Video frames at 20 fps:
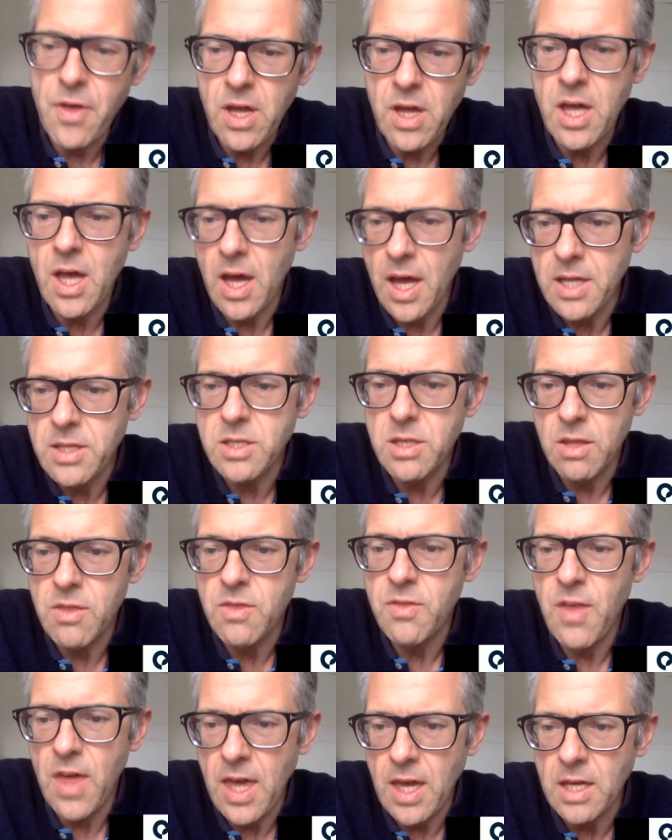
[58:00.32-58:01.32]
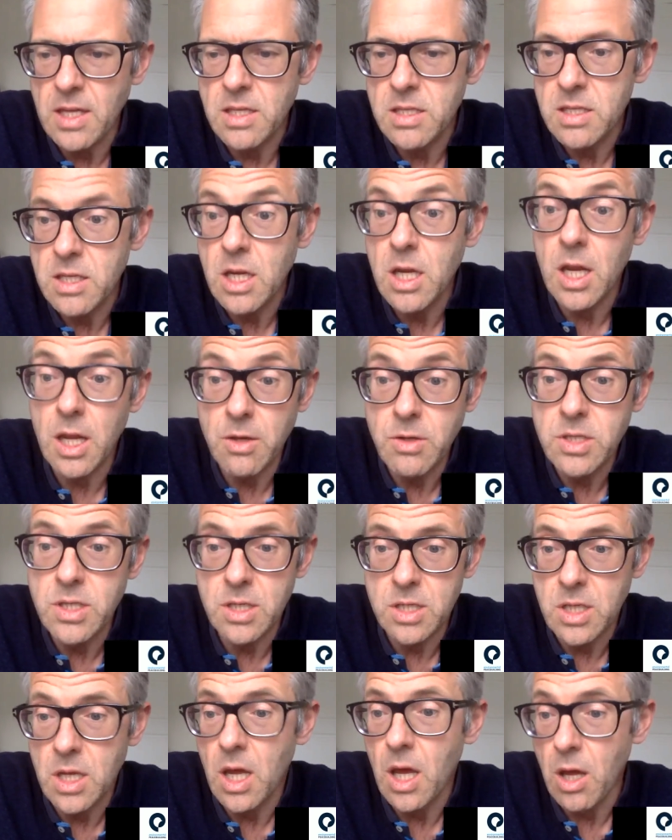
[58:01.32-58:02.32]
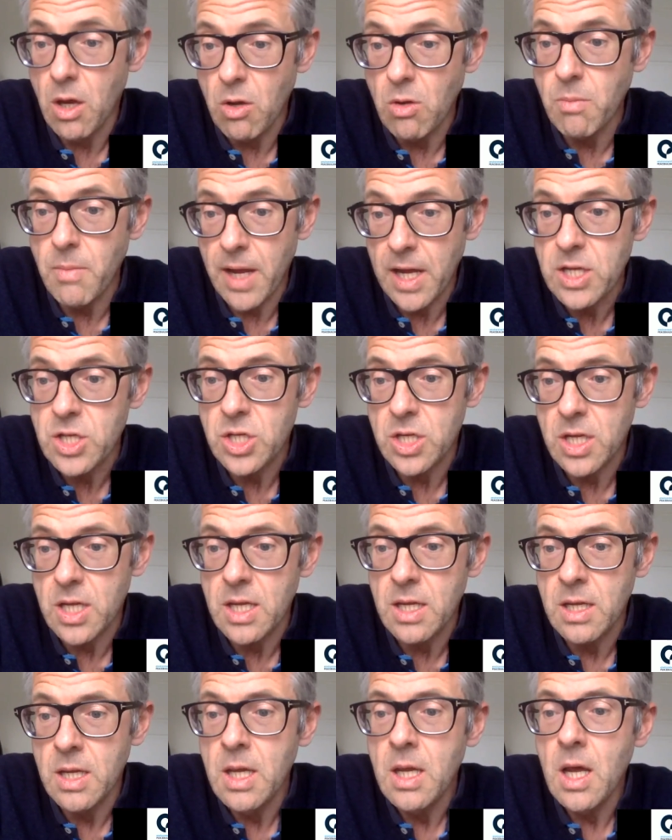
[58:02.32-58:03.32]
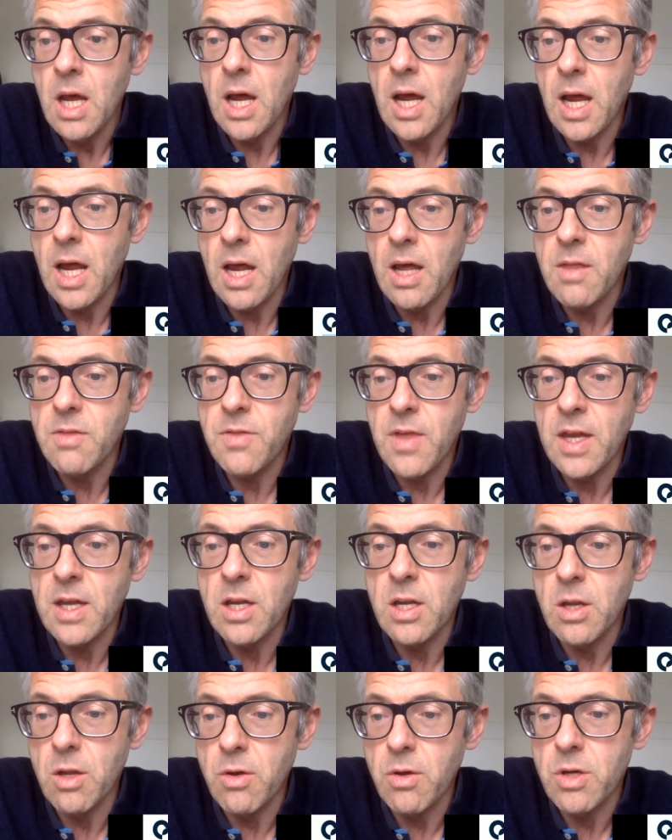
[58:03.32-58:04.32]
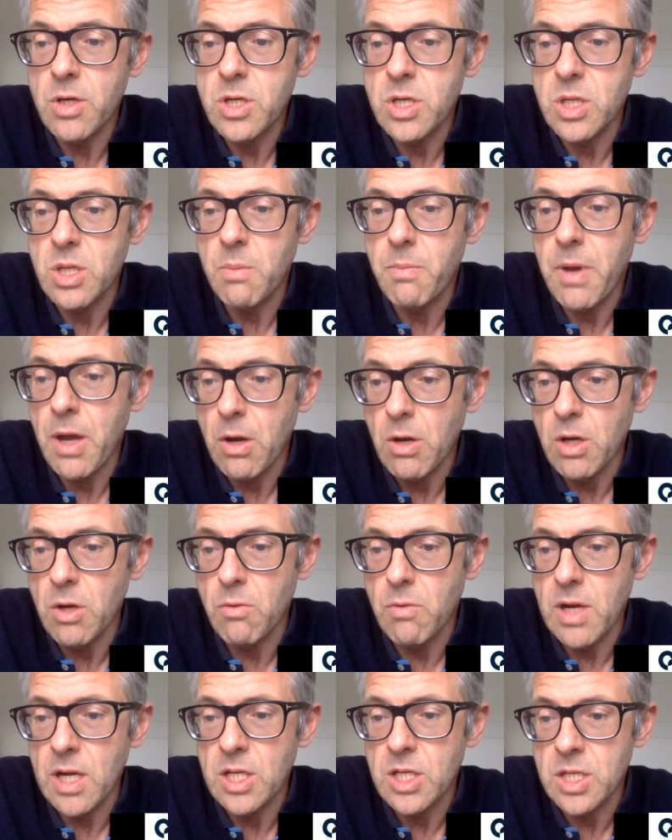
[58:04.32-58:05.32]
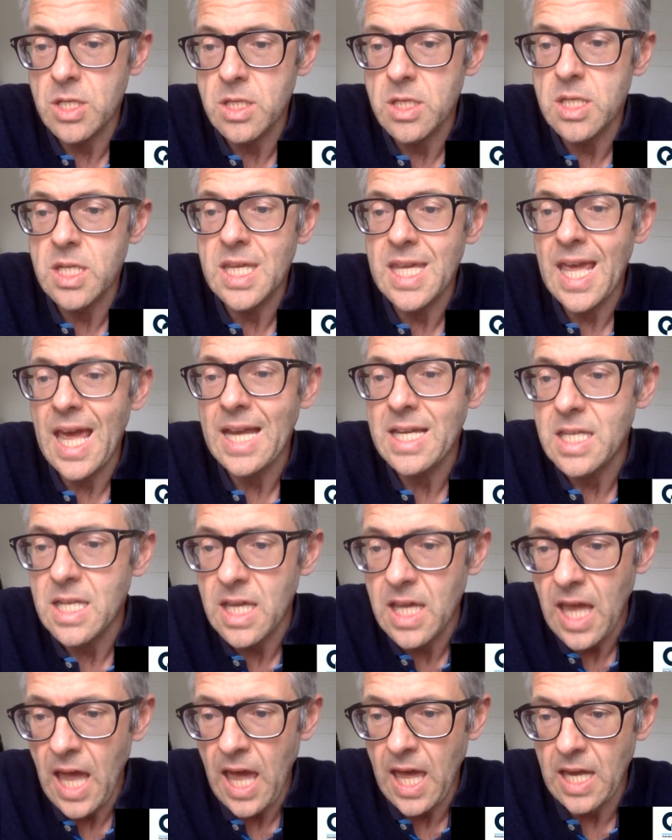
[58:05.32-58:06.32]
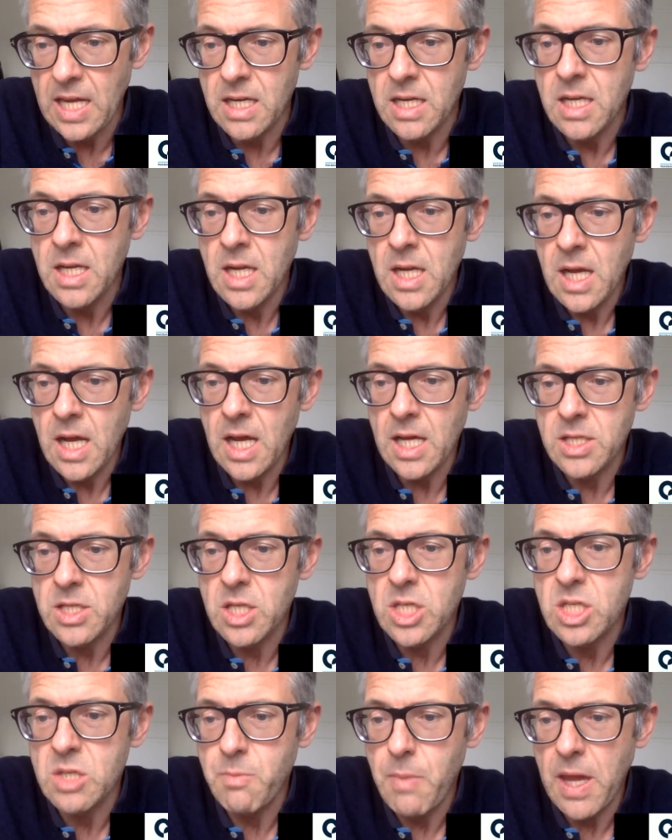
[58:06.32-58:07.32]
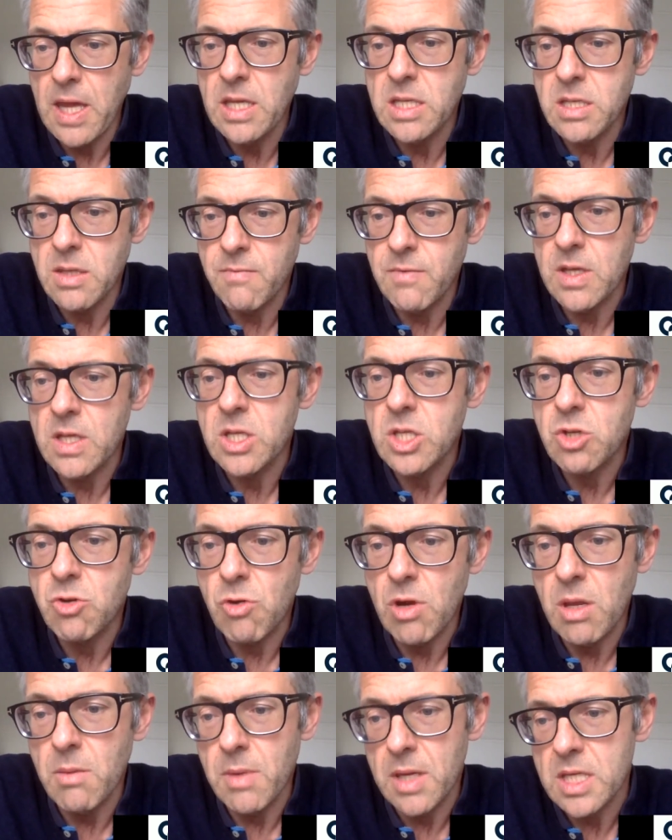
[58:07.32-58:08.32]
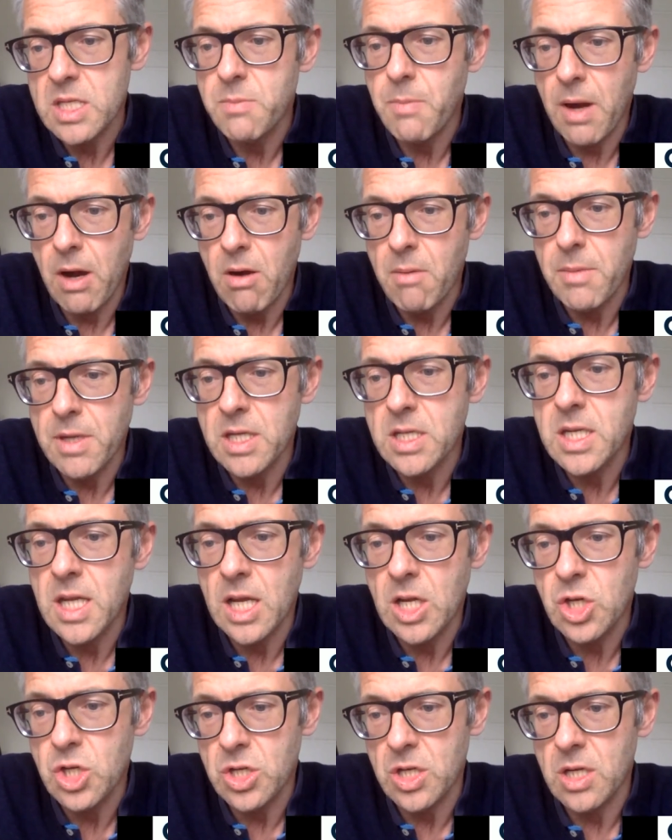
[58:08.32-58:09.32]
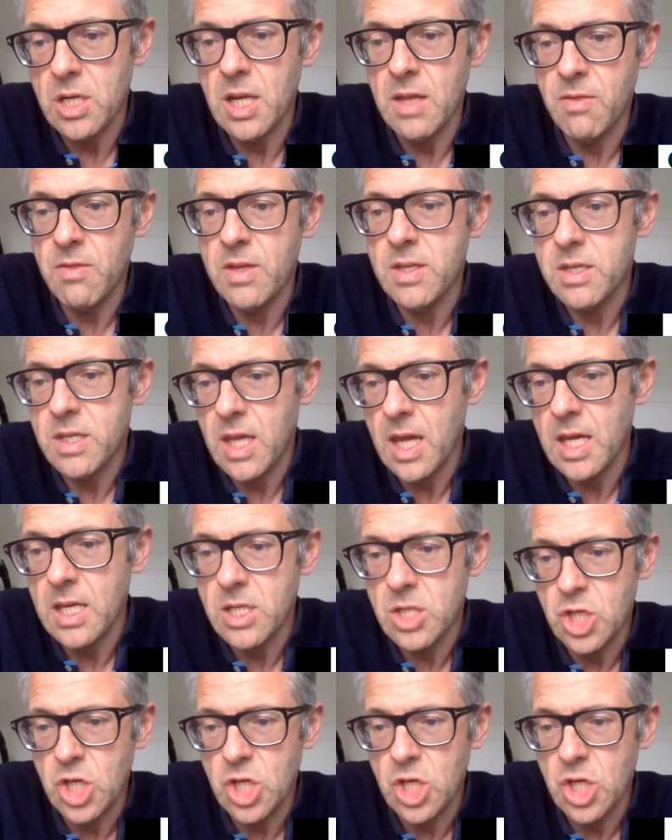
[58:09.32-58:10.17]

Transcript: kinds of things closer to home, actually, than look to the polar regions yet again as a space of extreme experimentation, in this case,